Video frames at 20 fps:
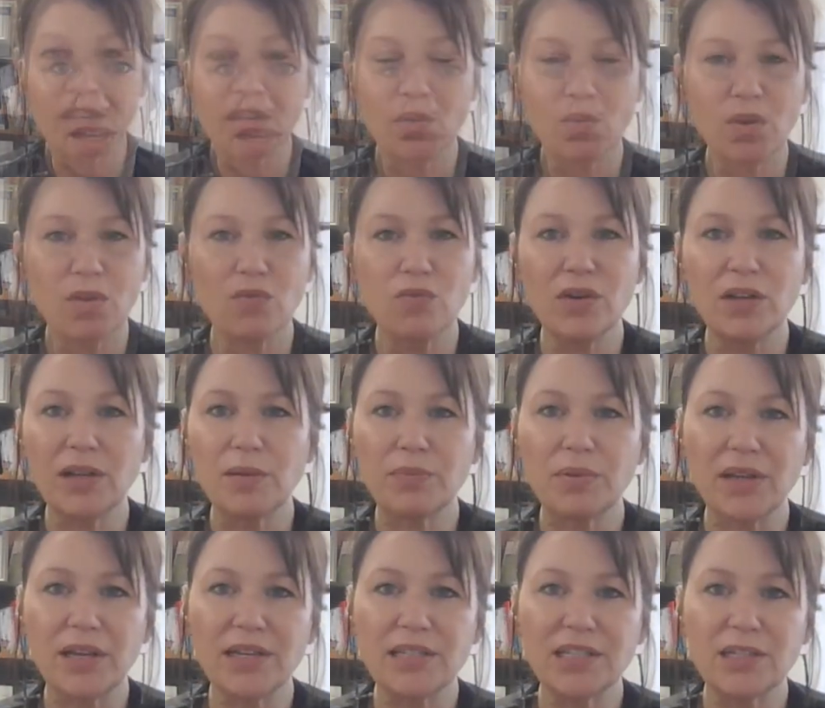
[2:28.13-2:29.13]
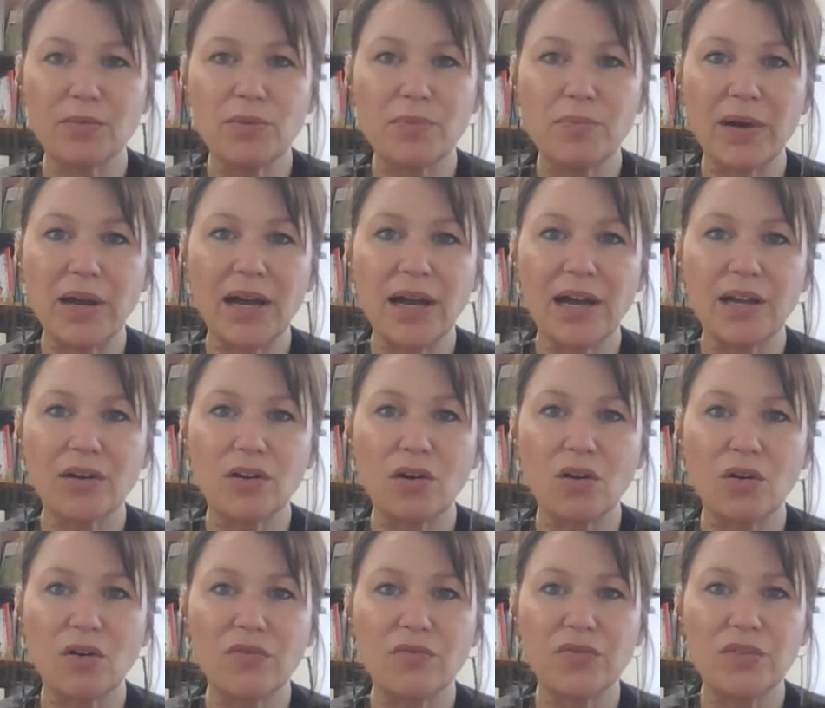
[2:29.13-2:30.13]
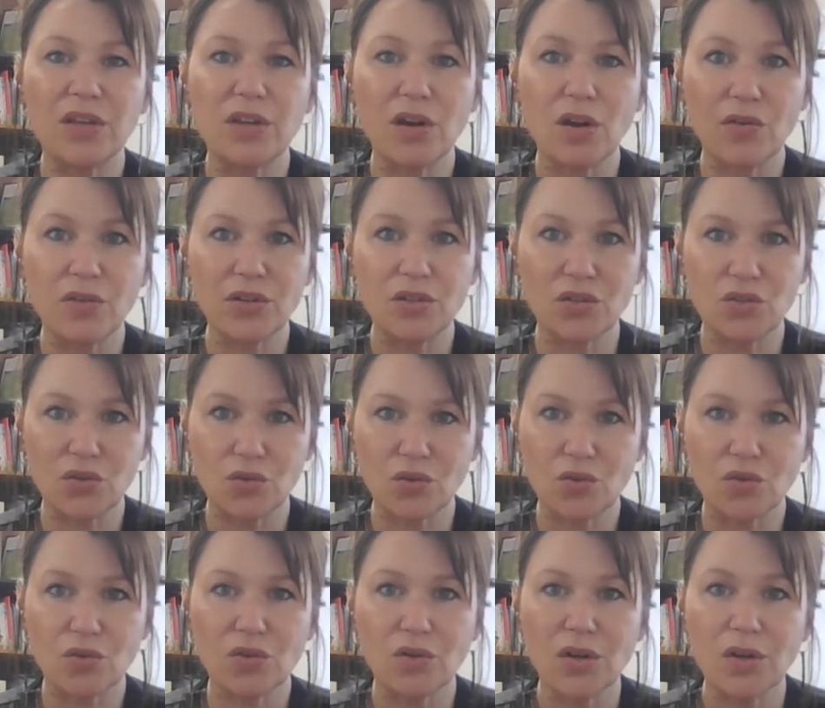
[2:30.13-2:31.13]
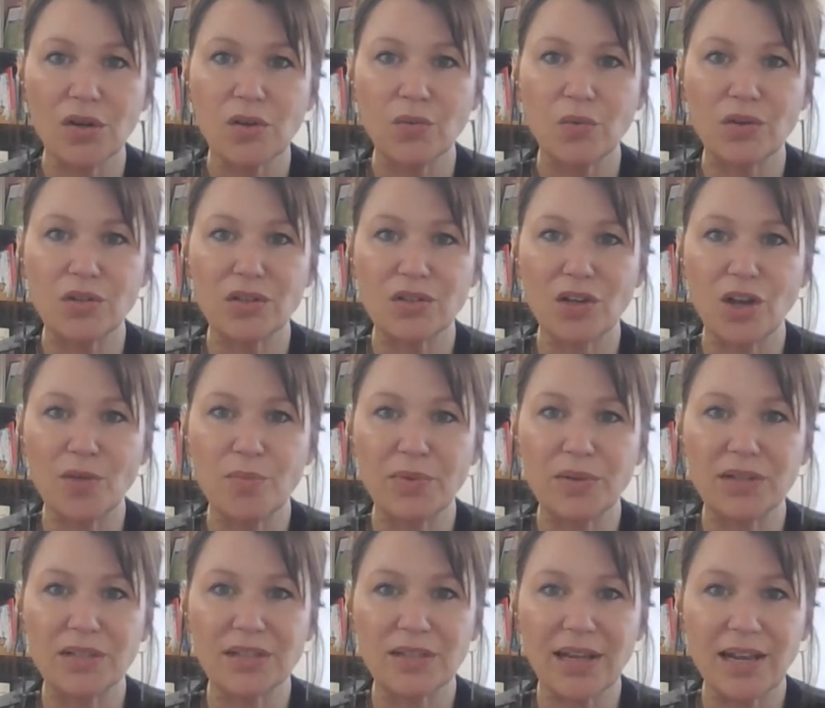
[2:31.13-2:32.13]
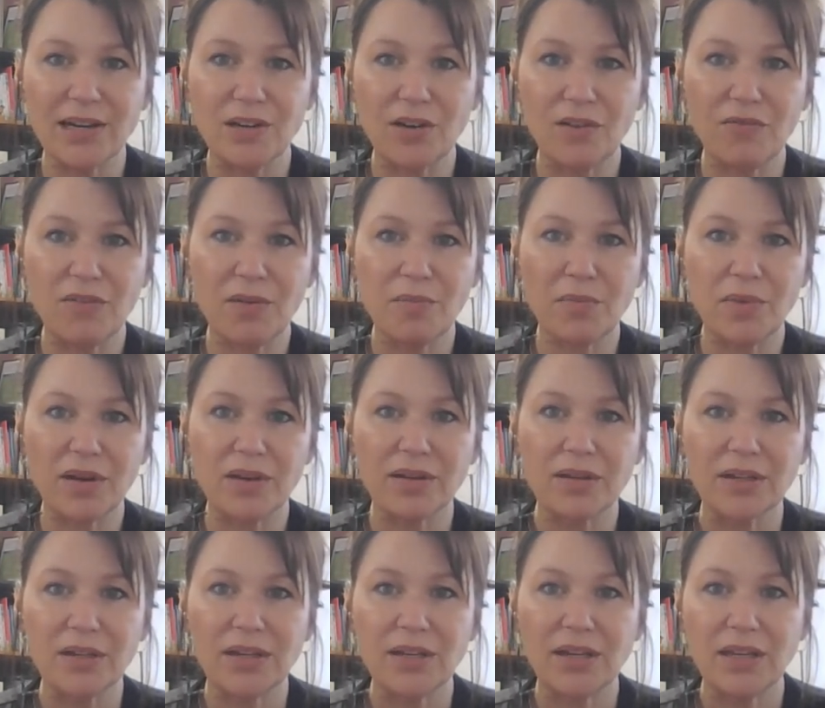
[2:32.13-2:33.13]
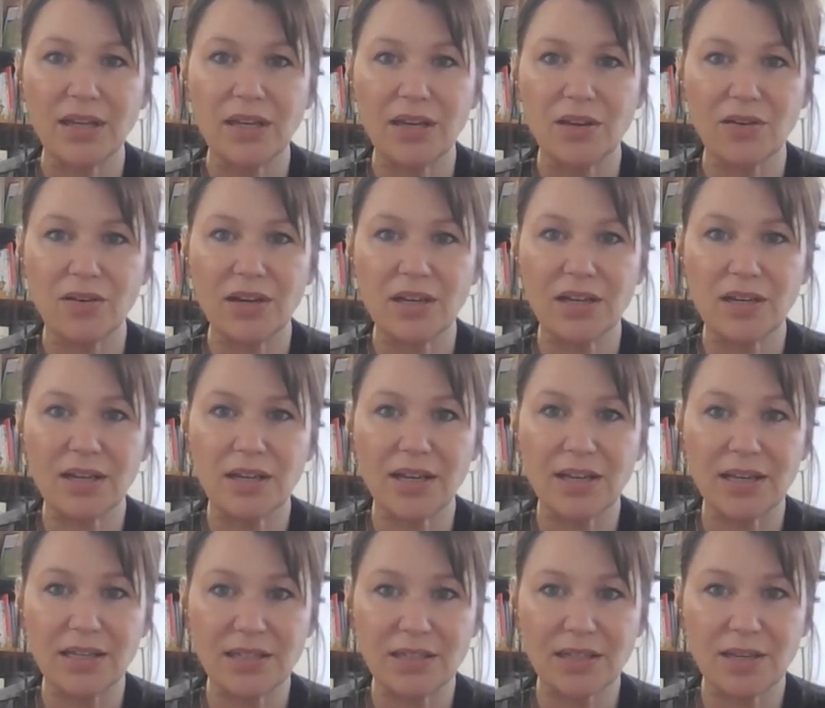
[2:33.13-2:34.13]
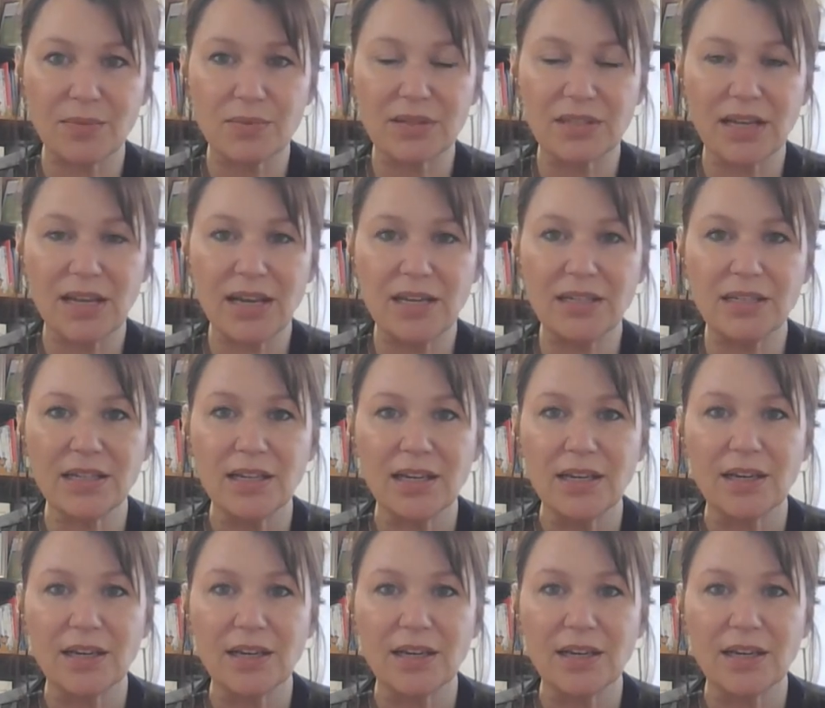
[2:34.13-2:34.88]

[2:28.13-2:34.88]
We're really pleased to be part of the Orange Door, which has opened late November here in East Gippsland,